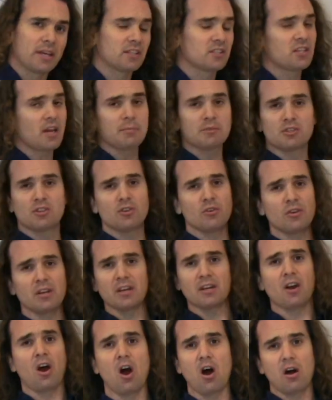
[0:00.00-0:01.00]
we can
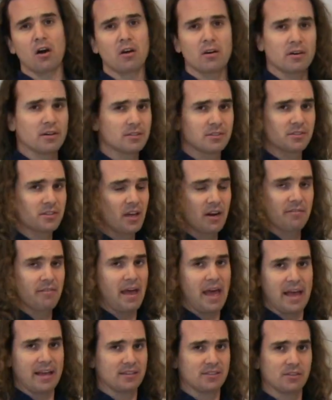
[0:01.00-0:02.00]
substitute in r instead
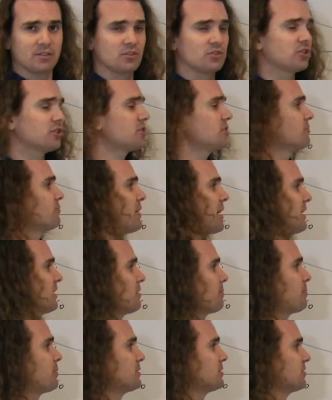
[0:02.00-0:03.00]
of x, it's just a
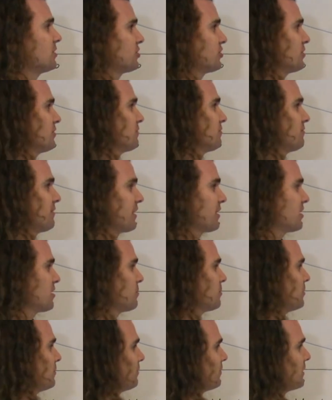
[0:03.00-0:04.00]
random position
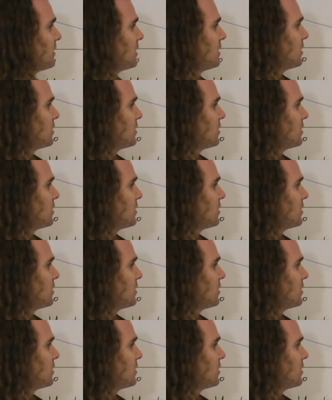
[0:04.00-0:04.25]
variable.